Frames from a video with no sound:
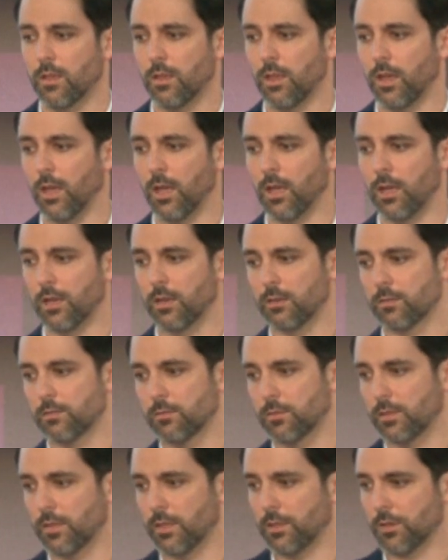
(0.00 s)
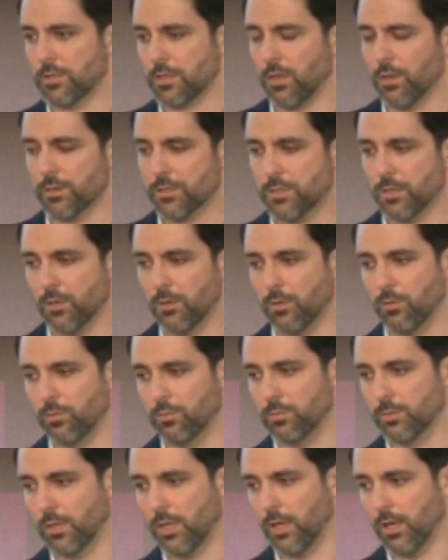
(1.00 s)
And there's also
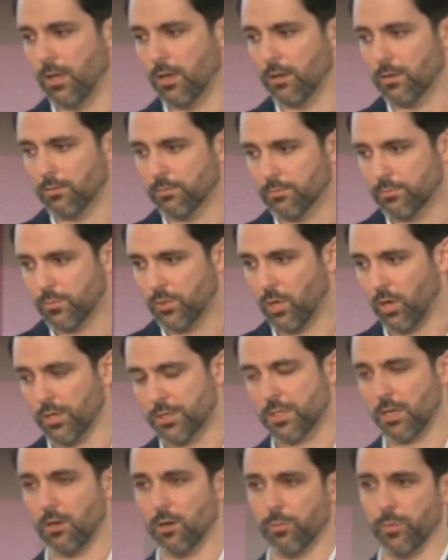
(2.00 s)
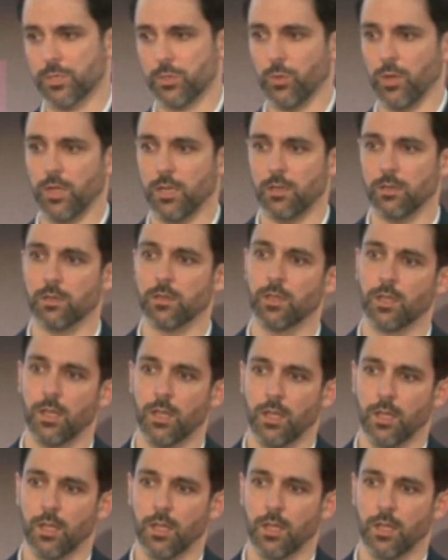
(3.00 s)
crosstalk between